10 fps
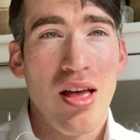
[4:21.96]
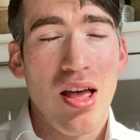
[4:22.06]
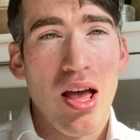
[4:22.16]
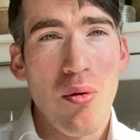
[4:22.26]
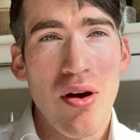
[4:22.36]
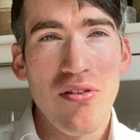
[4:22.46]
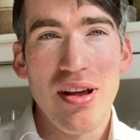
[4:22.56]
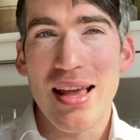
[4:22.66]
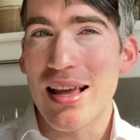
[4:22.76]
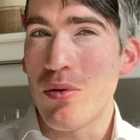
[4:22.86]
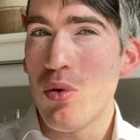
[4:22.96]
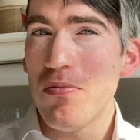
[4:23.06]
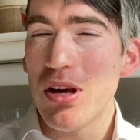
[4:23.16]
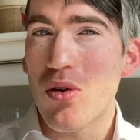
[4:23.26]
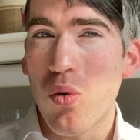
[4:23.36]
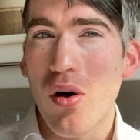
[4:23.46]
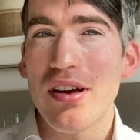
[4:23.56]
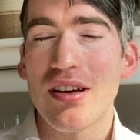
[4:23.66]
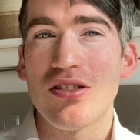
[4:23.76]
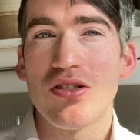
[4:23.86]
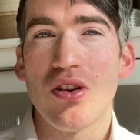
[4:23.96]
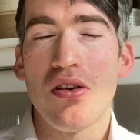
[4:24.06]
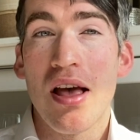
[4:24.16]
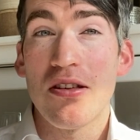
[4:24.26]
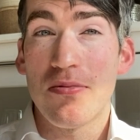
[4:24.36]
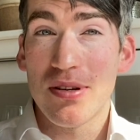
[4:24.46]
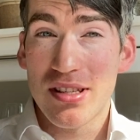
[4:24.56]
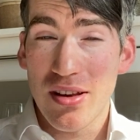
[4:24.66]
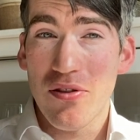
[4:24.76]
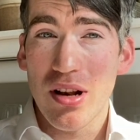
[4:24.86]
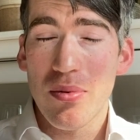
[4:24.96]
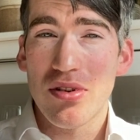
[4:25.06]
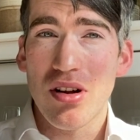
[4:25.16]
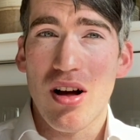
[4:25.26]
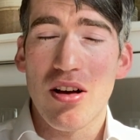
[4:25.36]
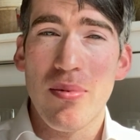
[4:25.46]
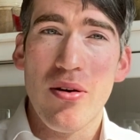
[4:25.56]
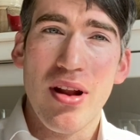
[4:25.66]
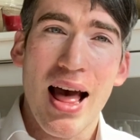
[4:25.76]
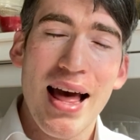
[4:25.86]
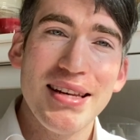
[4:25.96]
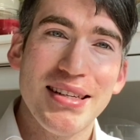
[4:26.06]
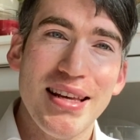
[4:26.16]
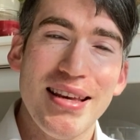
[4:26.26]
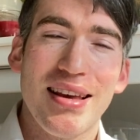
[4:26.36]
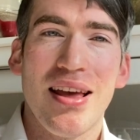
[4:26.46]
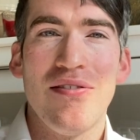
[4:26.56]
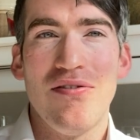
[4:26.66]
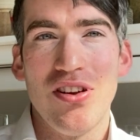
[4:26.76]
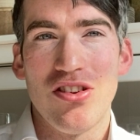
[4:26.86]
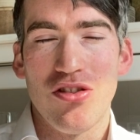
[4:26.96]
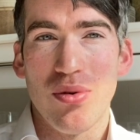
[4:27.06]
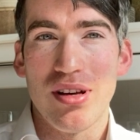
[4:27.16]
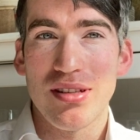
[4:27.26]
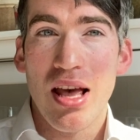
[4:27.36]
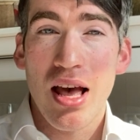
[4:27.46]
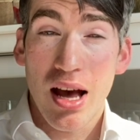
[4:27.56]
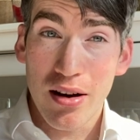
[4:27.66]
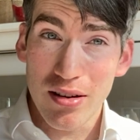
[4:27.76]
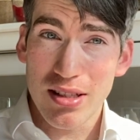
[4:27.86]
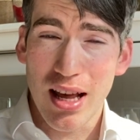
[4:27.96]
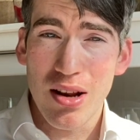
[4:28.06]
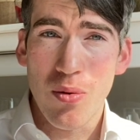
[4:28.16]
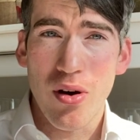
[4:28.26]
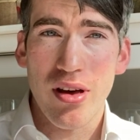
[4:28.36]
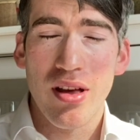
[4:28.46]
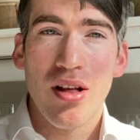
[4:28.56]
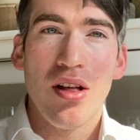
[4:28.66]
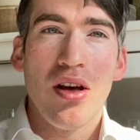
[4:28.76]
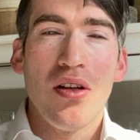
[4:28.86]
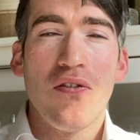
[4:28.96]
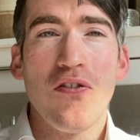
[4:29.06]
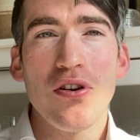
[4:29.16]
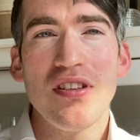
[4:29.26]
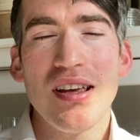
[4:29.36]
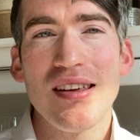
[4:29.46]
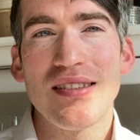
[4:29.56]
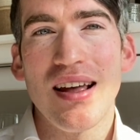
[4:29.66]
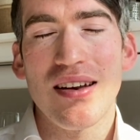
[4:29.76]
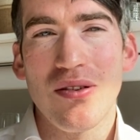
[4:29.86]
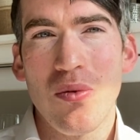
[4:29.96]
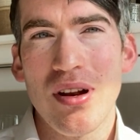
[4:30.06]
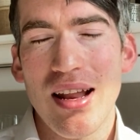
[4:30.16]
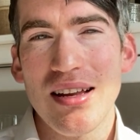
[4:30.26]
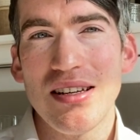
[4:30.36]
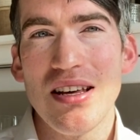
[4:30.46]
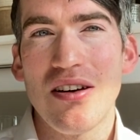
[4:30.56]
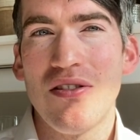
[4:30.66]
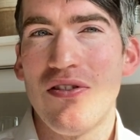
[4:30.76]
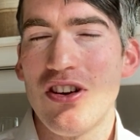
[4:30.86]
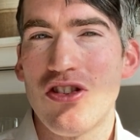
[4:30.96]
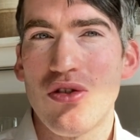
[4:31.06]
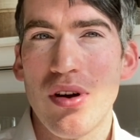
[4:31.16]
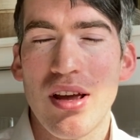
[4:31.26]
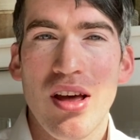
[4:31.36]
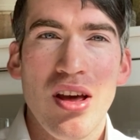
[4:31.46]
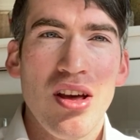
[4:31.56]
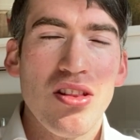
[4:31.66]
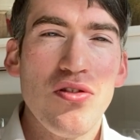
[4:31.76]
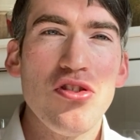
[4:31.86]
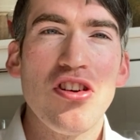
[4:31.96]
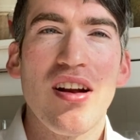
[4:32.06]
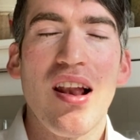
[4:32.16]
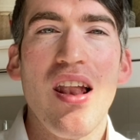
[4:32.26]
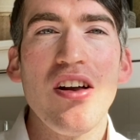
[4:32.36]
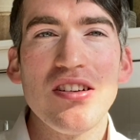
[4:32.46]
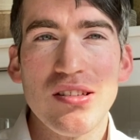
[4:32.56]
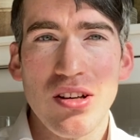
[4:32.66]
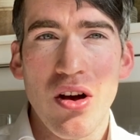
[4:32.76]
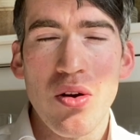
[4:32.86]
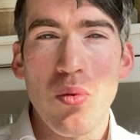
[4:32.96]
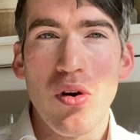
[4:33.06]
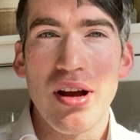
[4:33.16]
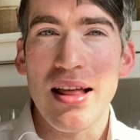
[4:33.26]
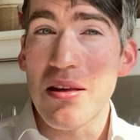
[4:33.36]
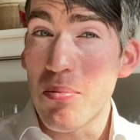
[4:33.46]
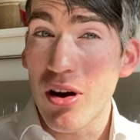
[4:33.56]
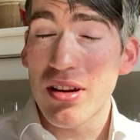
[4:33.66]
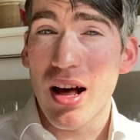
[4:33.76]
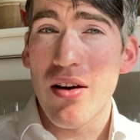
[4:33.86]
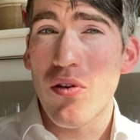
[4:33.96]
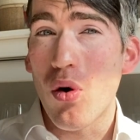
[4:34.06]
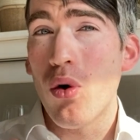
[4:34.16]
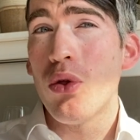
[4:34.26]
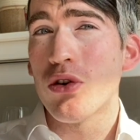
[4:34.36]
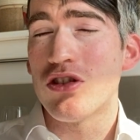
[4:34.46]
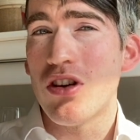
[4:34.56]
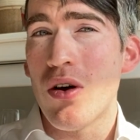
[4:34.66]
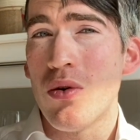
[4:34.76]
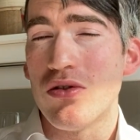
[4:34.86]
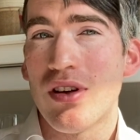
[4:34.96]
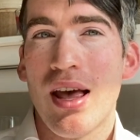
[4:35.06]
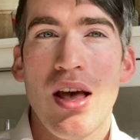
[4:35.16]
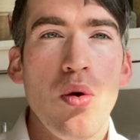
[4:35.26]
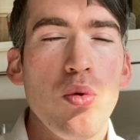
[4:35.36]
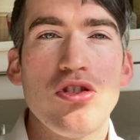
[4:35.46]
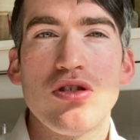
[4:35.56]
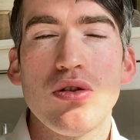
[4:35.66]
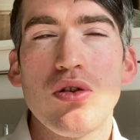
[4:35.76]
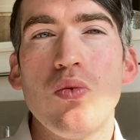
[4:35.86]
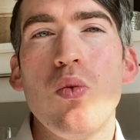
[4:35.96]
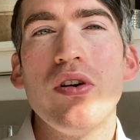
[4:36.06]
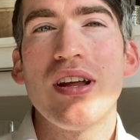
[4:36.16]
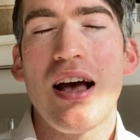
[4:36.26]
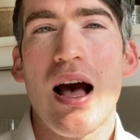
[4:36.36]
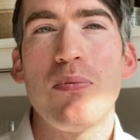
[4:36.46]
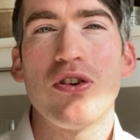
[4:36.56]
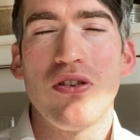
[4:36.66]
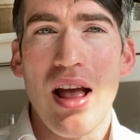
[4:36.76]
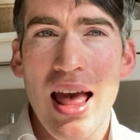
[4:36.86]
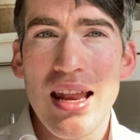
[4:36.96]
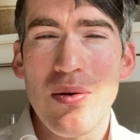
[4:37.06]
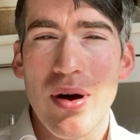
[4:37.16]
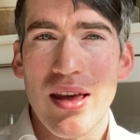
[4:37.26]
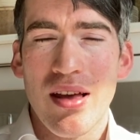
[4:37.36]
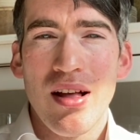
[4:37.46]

However, it wouldn't be quite as concerned, specifically when we talk about antique and vintage rings. And I'm going to tell you why. The first thing is that with an antique and a vintage ring, they've usually got a lot of design work, and they might have other stones which a cert wouldn't capture anyway.